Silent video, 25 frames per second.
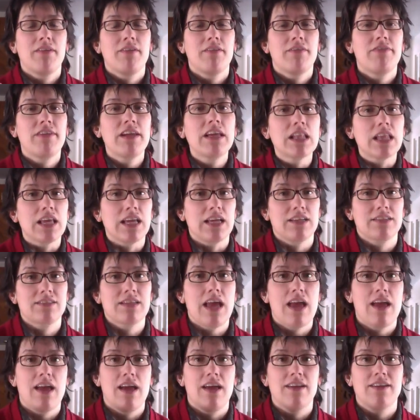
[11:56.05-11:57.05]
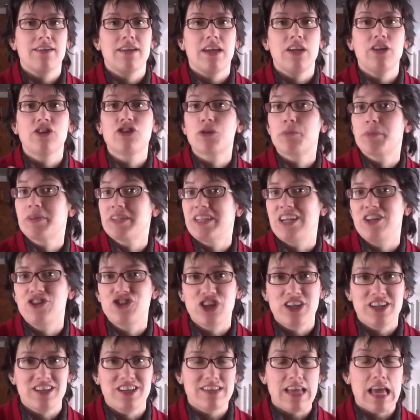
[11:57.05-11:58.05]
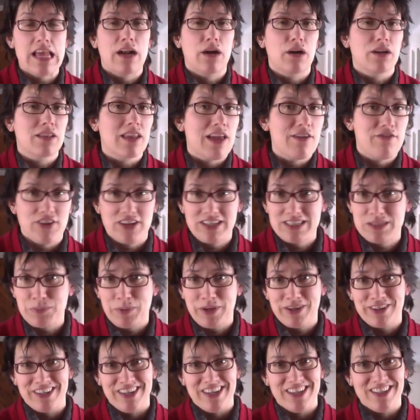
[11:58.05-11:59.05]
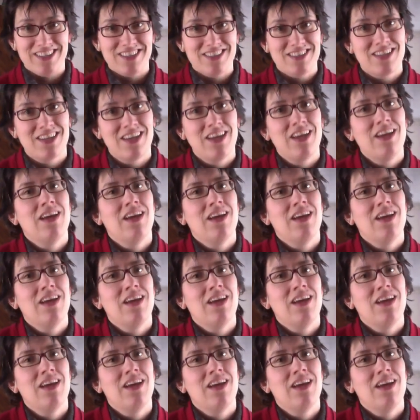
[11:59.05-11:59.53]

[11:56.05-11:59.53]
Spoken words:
feelings and interpretations and our life experience.